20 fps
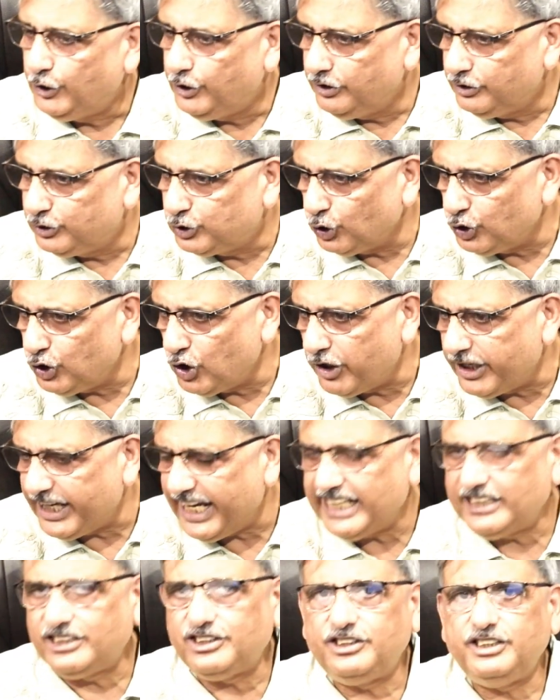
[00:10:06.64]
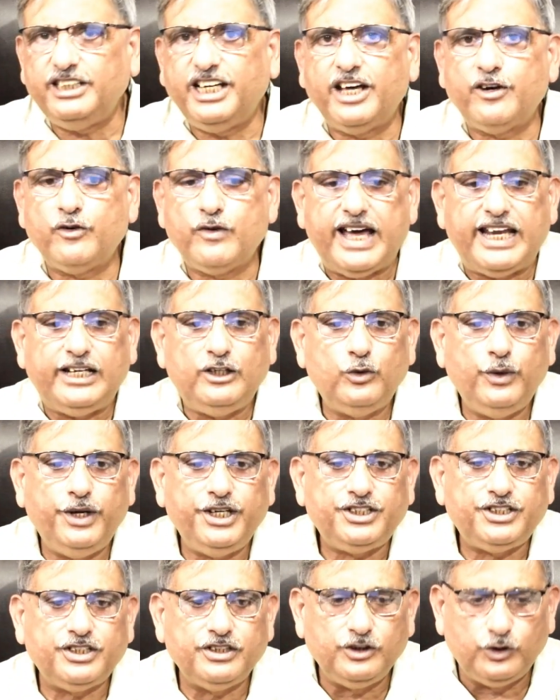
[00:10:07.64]
So your STR
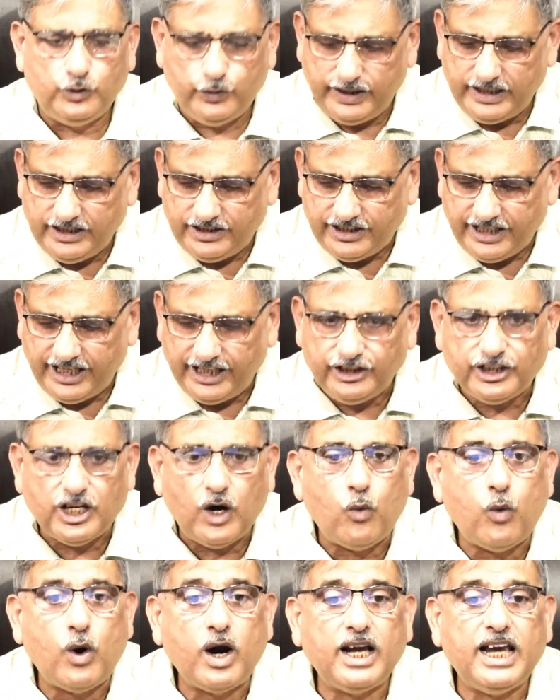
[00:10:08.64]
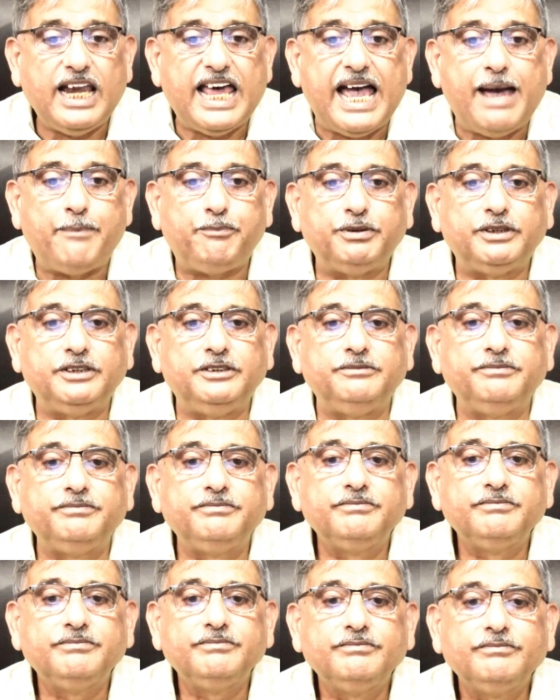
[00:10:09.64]
valuations will change. Now what will happen?
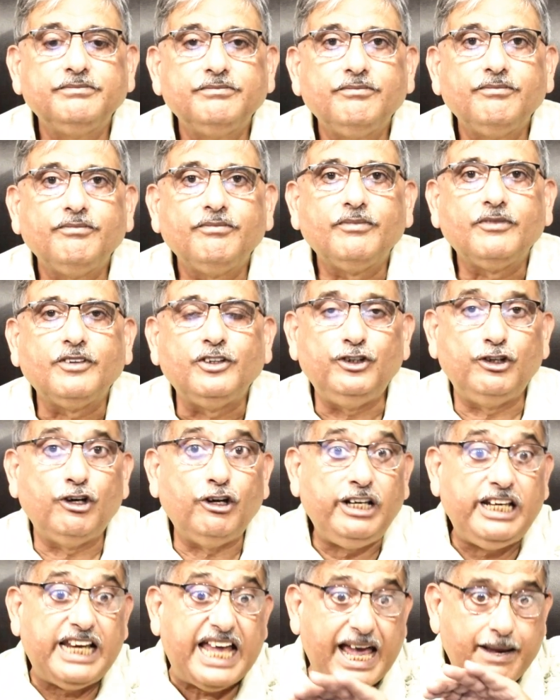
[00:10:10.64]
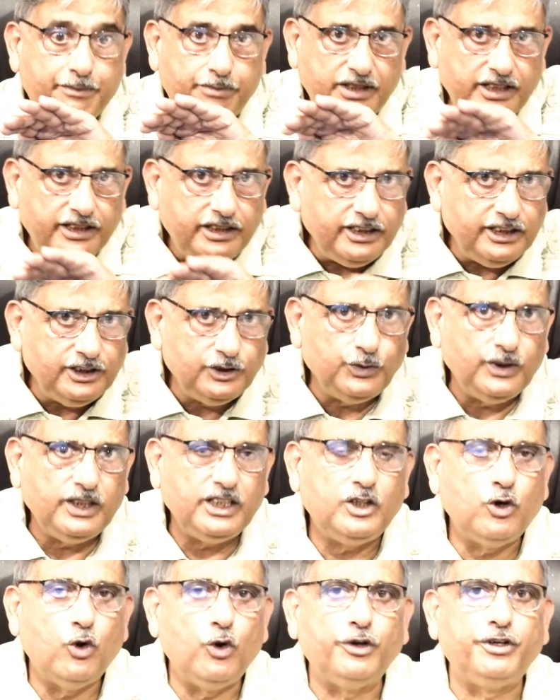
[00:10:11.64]
Your liabilities will
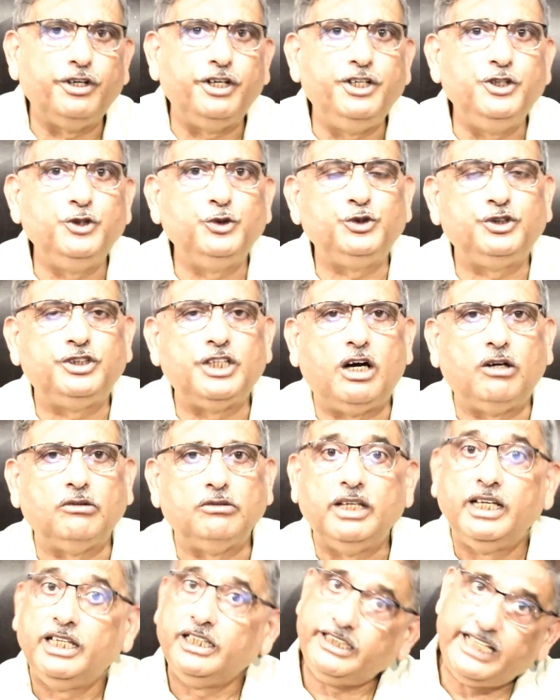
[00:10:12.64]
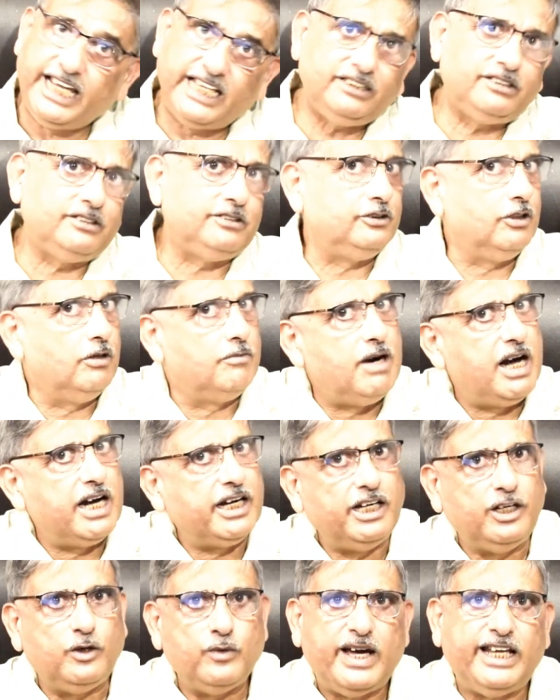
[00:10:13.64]
go reduce down. Yes, your
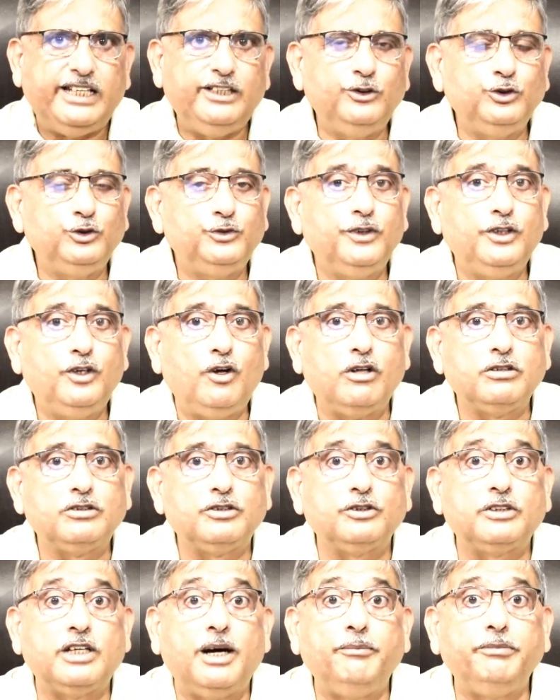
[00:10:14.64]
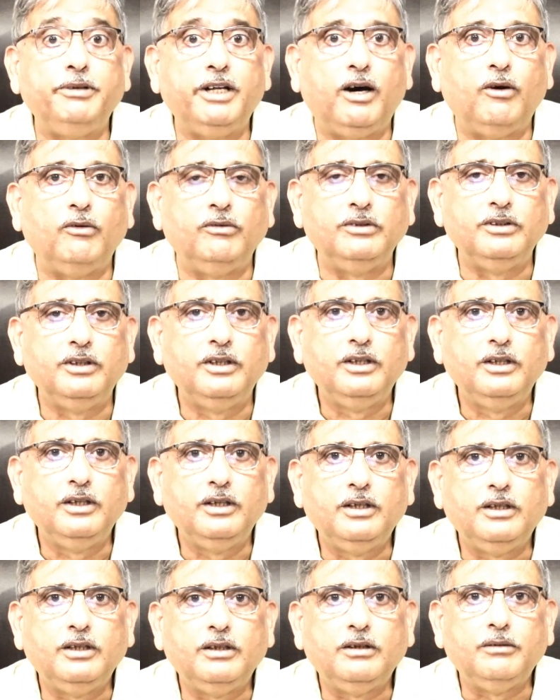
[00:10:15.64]
market values will also come down.
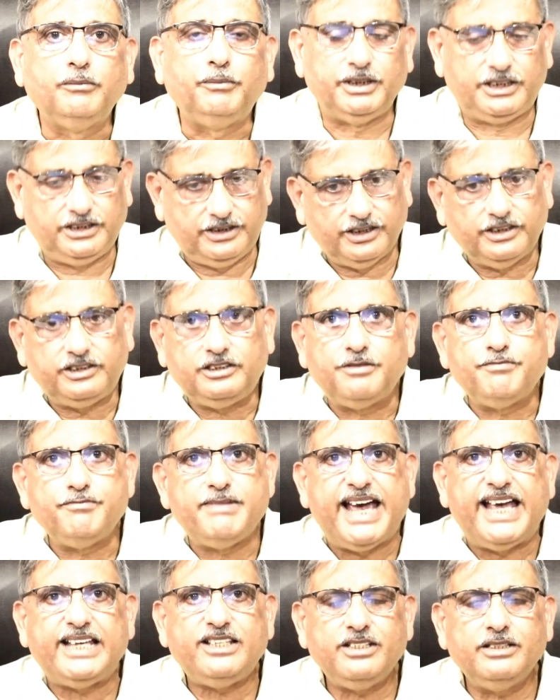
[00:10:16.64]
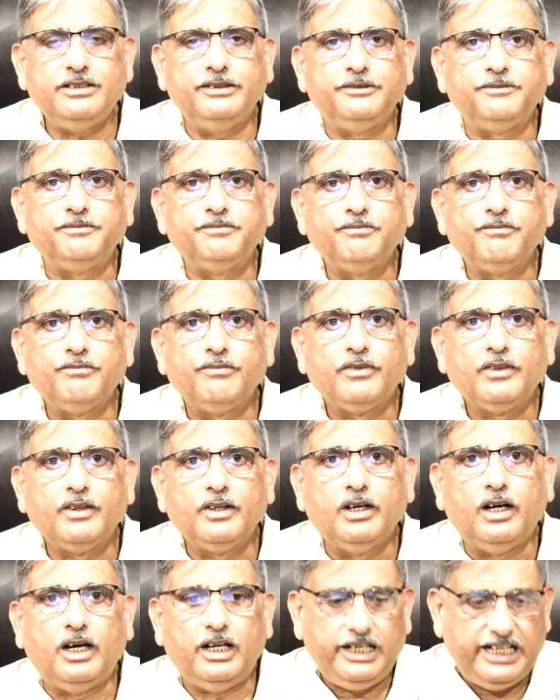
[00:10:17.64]
But just imagine
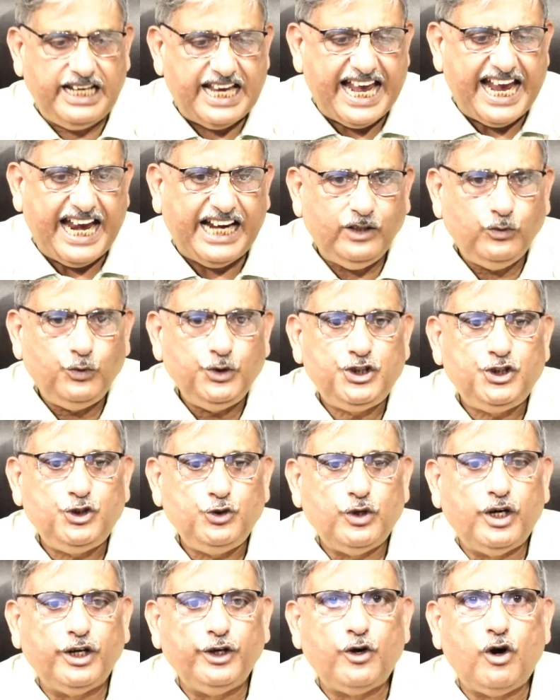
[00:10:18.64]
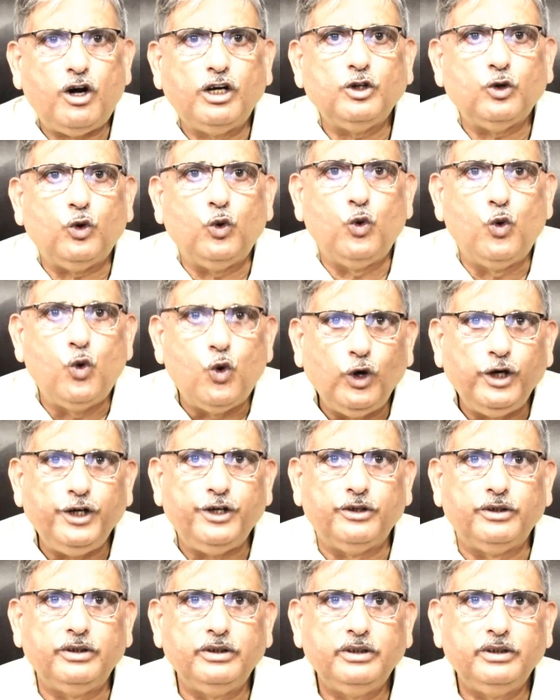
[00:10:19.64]
a land which you are not owned